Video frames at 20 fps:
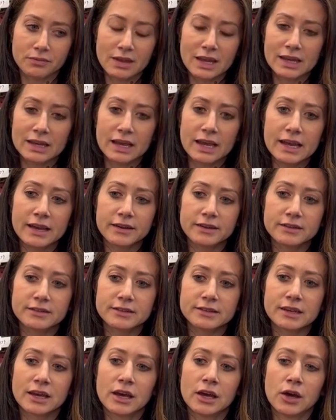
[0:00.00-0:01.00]

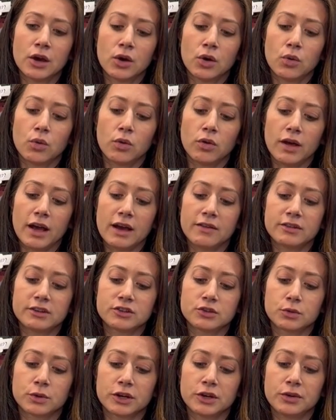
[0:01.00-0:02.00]
cans will have it
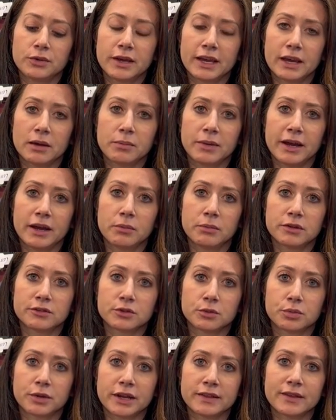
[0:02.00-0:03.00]
to where you can buy a muzzle
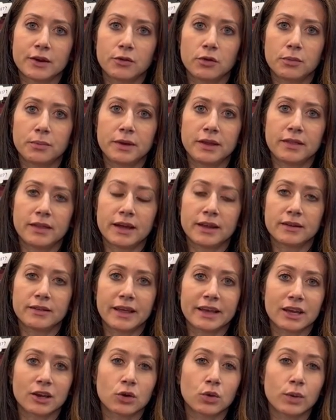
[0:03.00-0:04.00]
brake that will be then
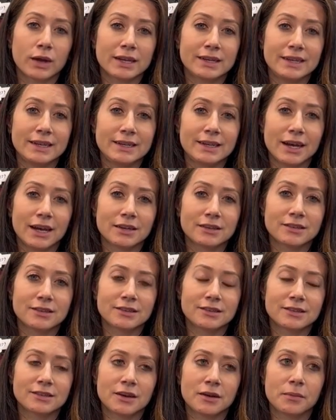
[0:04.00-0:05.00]
like a quick detach
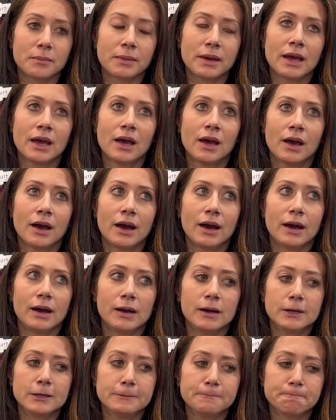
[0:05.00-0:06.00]
system.
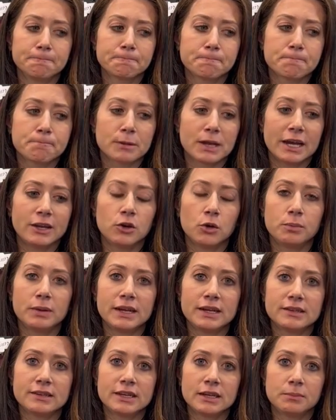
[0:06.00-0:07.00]
I know
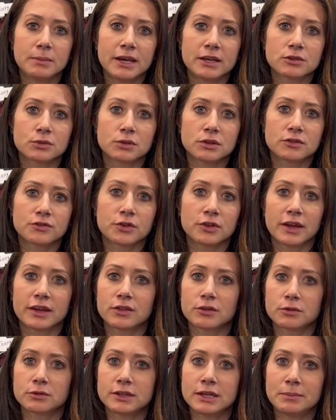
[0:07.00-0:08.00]
B&T makes one for like
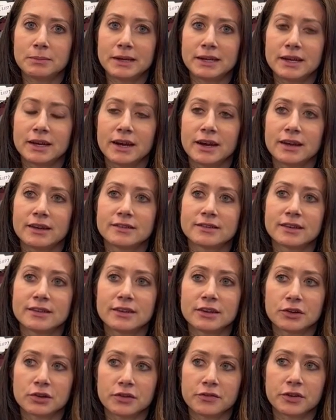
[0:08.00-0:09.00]
their TP9s, and
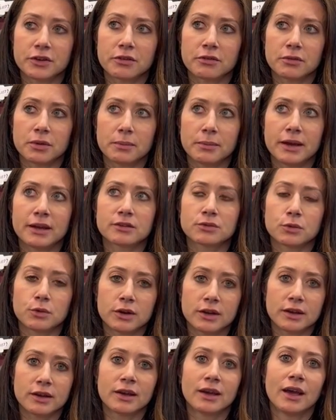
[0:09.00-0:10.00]
then Griffin Armament makes
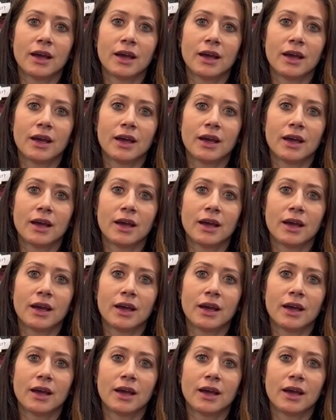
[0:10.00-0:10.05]
one